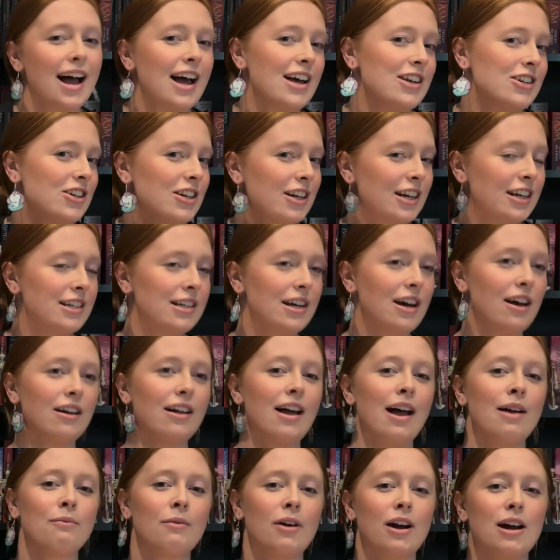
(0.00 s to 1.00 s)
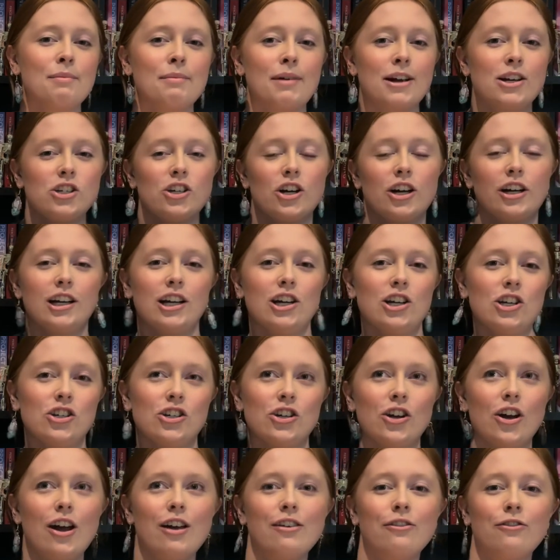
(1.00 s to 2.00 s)
As you can tell, I'm wearing my Chucky
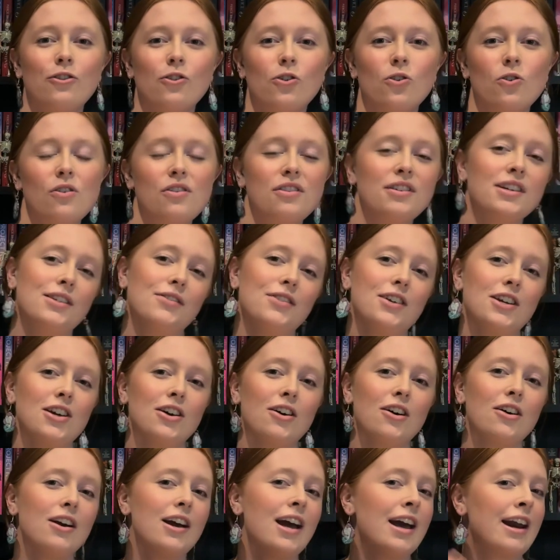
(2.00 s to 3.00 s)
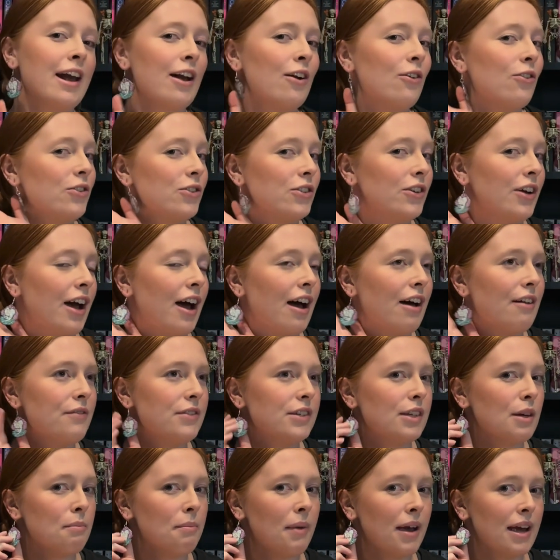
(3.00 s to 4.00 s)
shirt for this video, and I also have
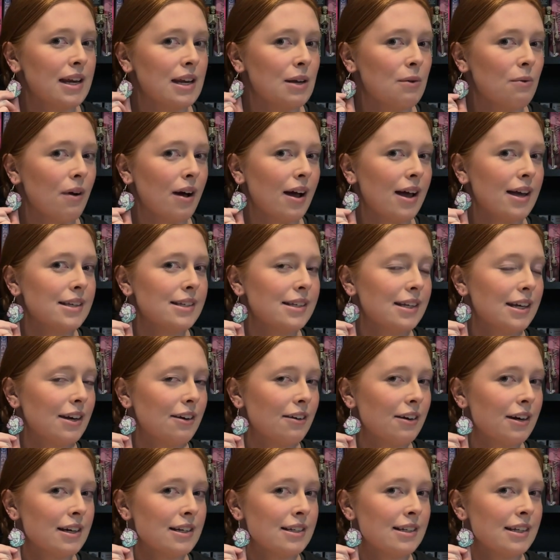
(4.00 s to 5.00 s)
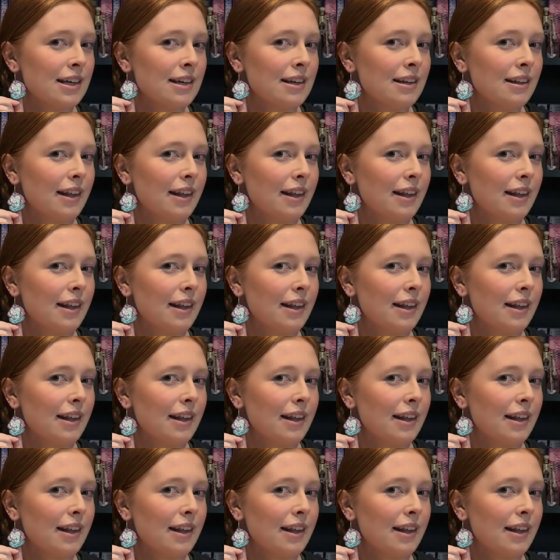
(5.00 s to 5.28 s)
some Pennywise earrings in